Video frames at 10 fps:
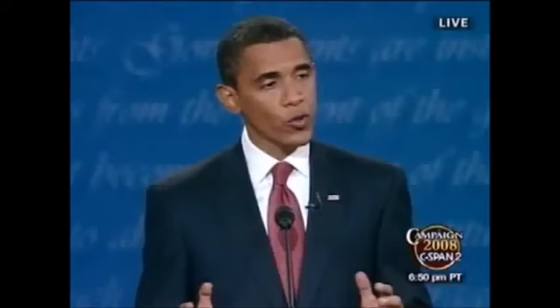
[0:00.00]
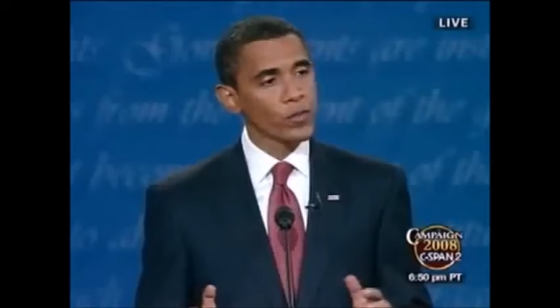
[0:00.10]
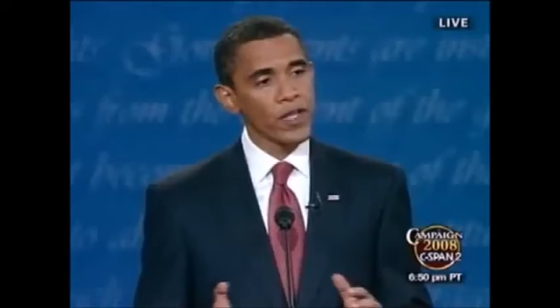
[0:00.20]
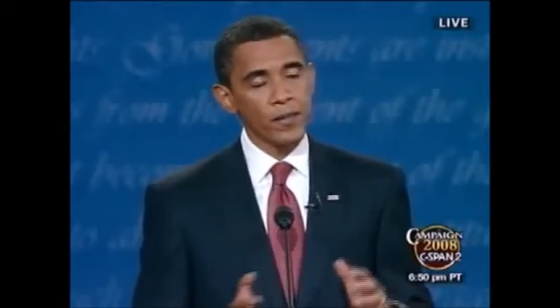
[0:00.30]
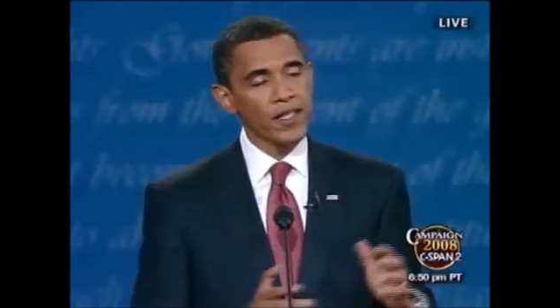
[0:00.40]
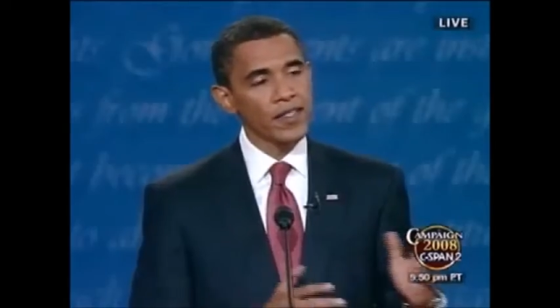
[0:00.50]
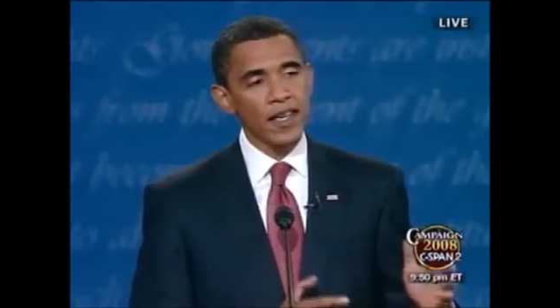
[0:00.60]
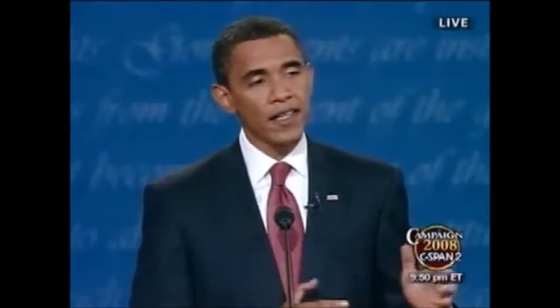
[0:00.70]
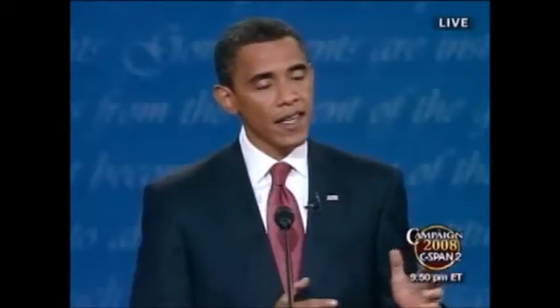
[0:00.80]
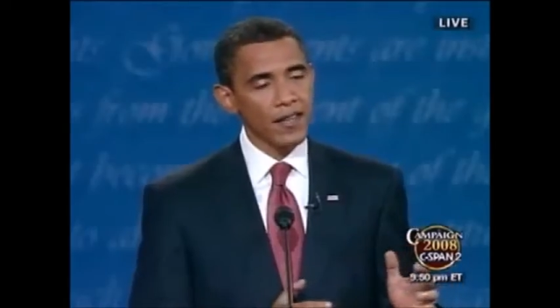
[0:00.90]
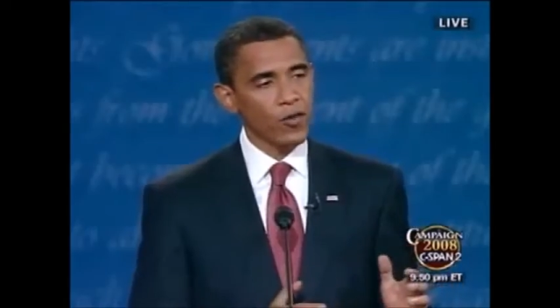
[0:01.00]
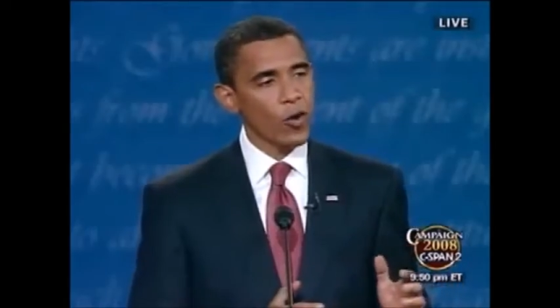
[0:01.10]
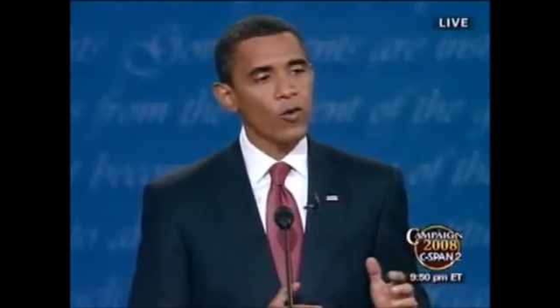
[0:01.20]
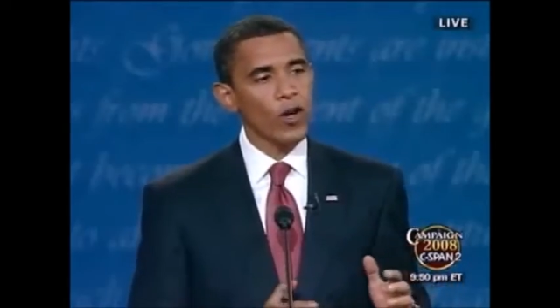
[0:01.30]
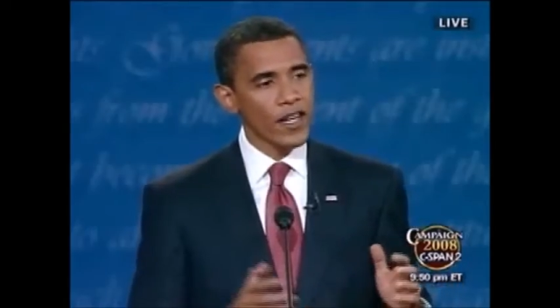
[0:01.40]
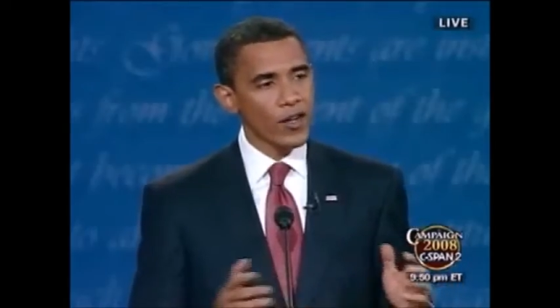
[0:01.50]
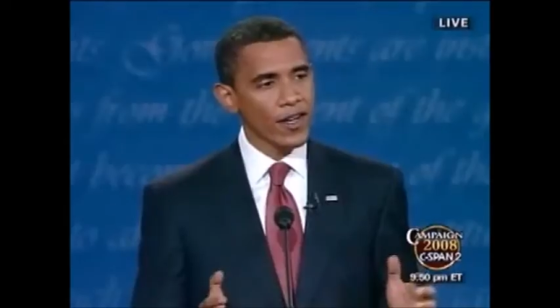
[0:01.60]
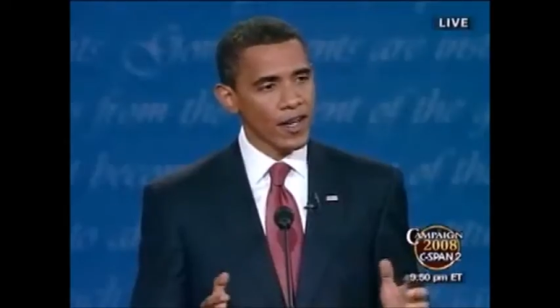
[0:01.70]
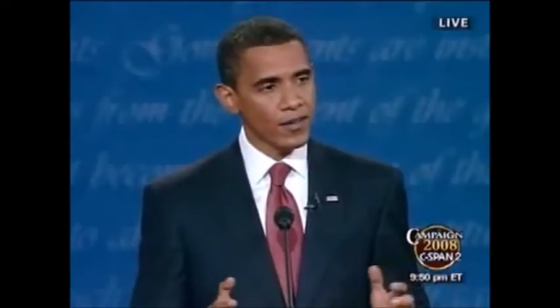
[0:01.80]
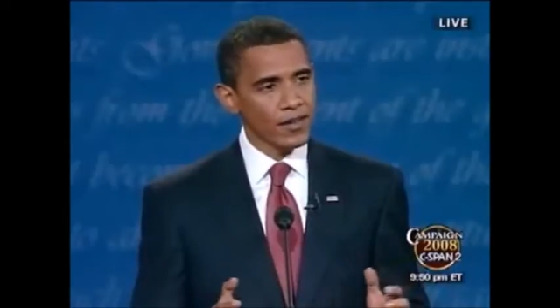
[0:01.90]
more troops. I've been saying that for over a
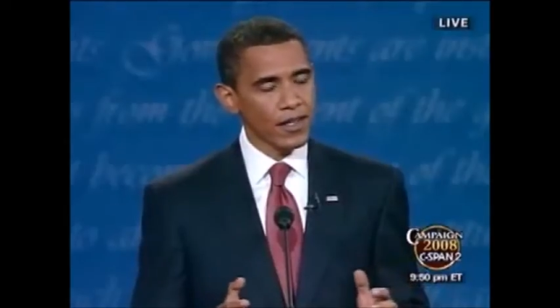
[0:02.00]
year now.